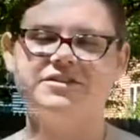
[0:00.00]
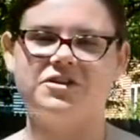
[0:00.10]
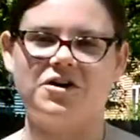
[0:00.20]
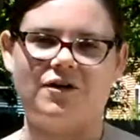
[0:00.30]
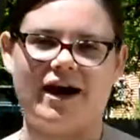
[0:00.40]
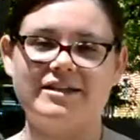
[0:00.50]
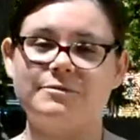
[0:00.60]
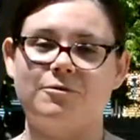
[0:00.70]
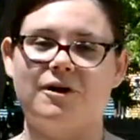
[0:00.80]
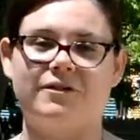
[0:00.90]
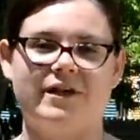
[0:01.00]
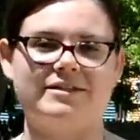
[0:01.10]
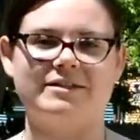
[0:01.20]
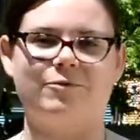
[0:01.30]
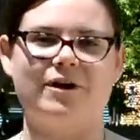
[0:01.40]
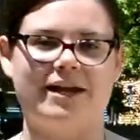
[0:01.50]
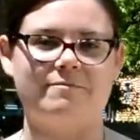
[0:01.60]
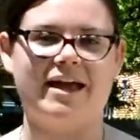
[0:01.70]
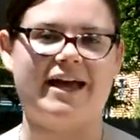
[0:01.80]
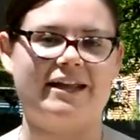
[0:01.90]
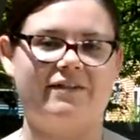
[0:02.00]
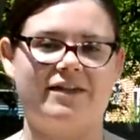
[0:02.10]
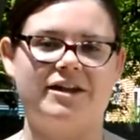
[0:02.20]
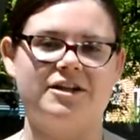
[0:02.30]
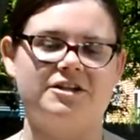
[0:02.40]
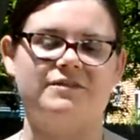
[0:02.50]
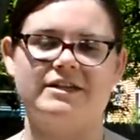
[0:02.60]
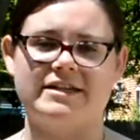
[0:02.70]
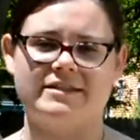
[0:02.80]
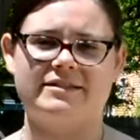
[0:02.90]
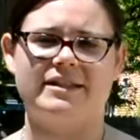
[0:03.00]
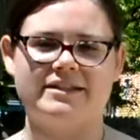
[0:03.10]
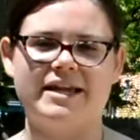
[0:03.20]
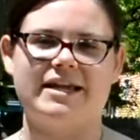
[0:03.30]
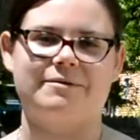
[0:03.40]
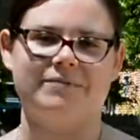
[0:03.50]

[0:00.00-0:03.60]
So I support the Less is More campaign and the initiative that's taking